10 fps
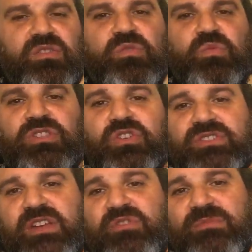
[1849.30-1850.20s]
What
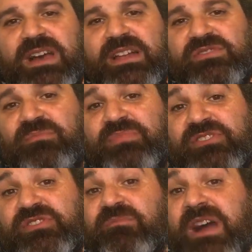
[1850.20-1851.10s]
looks like chromatics are a
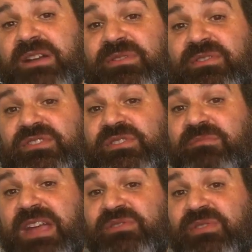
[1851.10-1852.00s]
bunch of minor thirds to
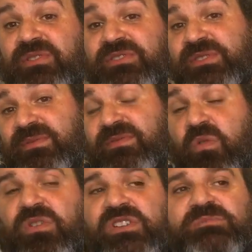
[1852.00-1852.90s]
major thirds to
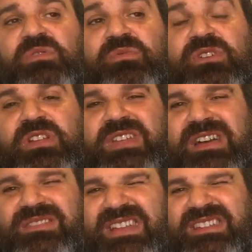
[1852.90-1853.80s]
fours, but really
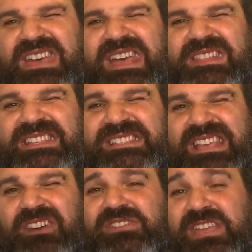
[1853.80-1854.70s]
that that that
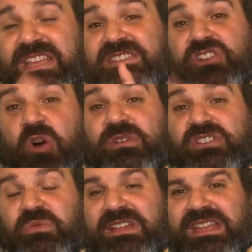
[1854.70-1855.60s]
sound is like he's going
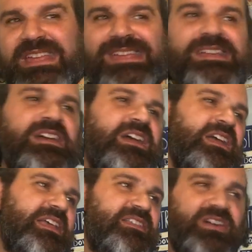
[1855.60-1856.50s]
to an E.
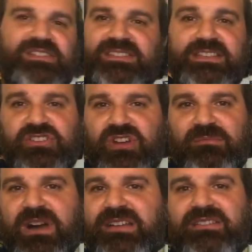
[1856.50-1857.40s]
He's on a C sharp
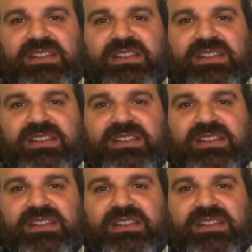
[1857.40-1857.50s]
minor.